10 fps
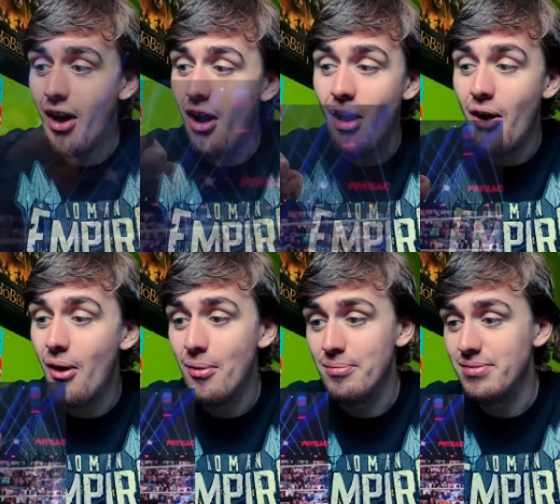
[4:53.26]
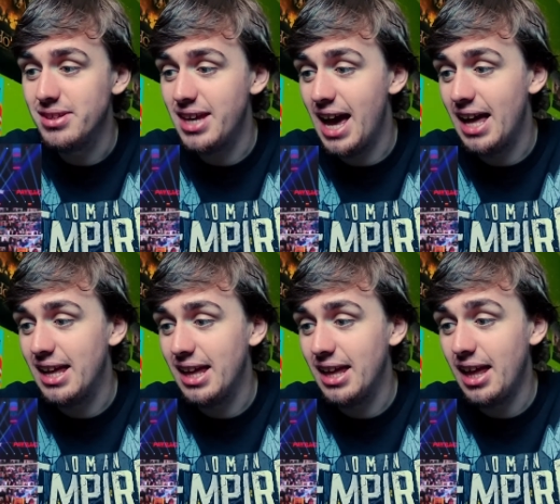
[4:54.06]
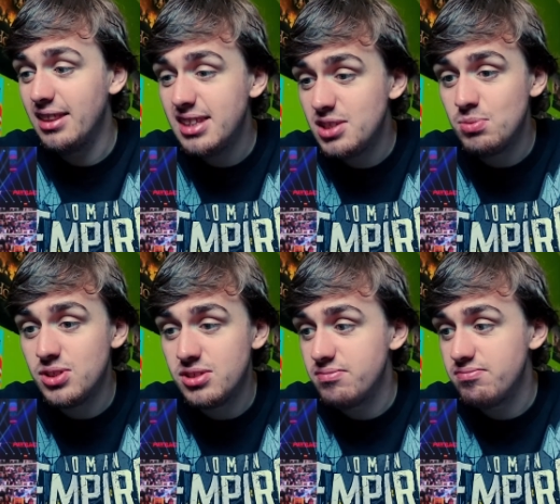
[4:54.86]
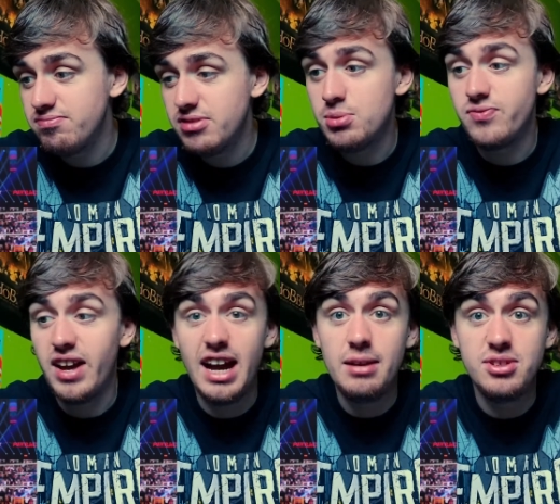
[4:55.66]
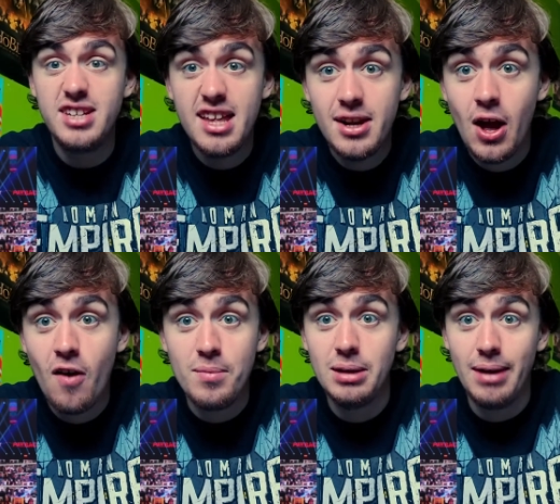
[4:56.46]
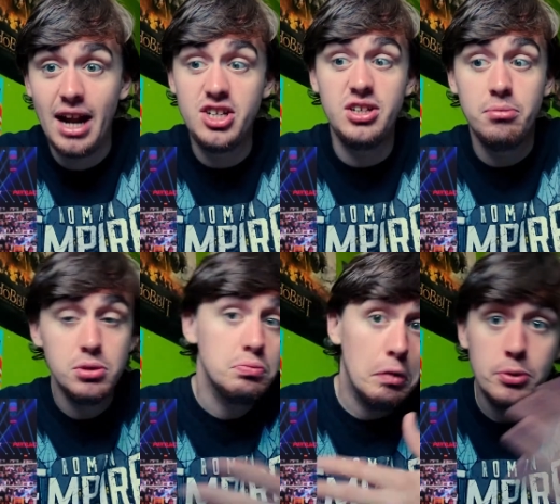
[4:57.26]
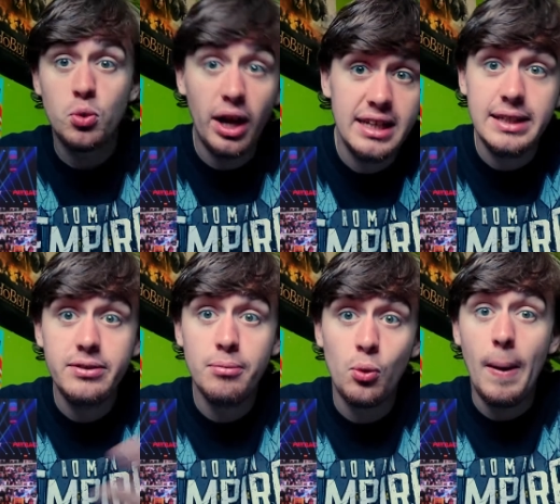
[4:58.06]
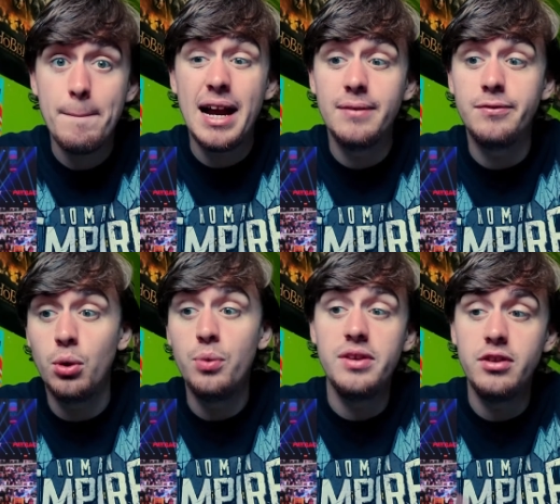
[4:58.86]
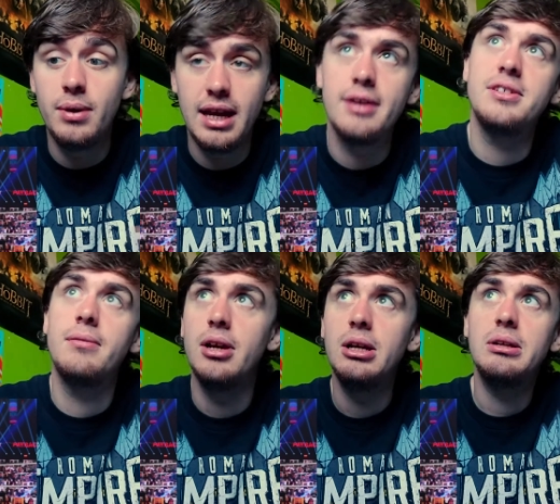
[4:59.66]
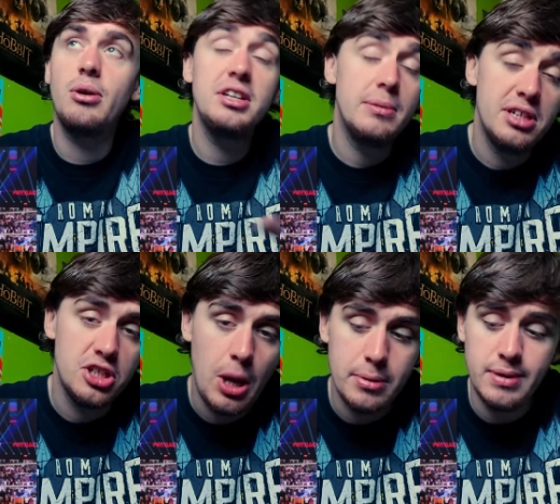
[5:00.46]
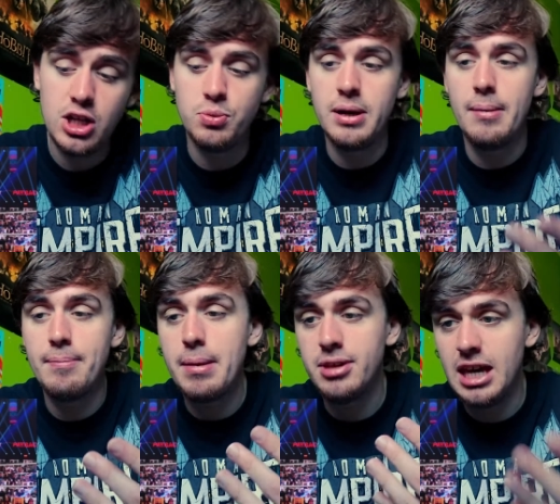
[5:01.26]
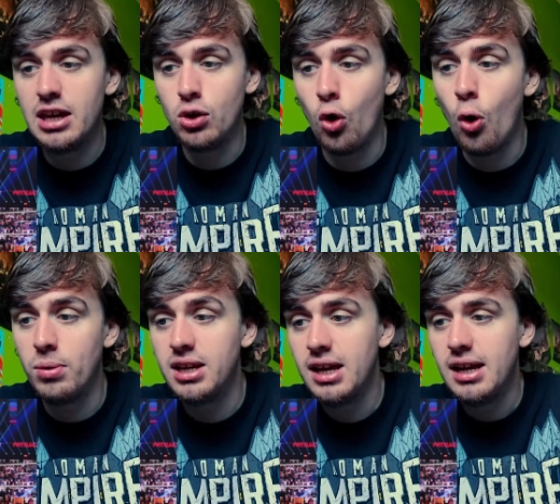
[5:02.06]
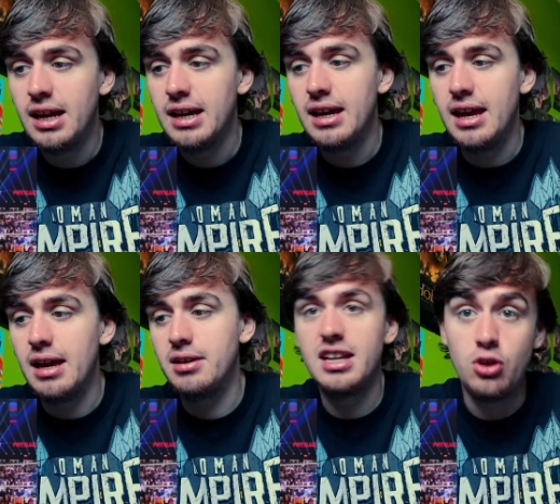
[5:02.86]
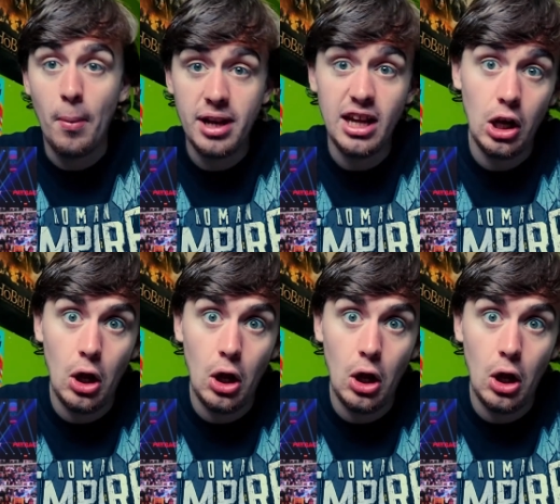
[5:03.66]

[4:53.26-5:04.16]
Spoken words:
Yeah, this was was fine. It was a 10.5 minute match. It was quite even, quite back and forth, even though it lasted quite similar to the Sheamus match, where maybe King Corbin did dominate a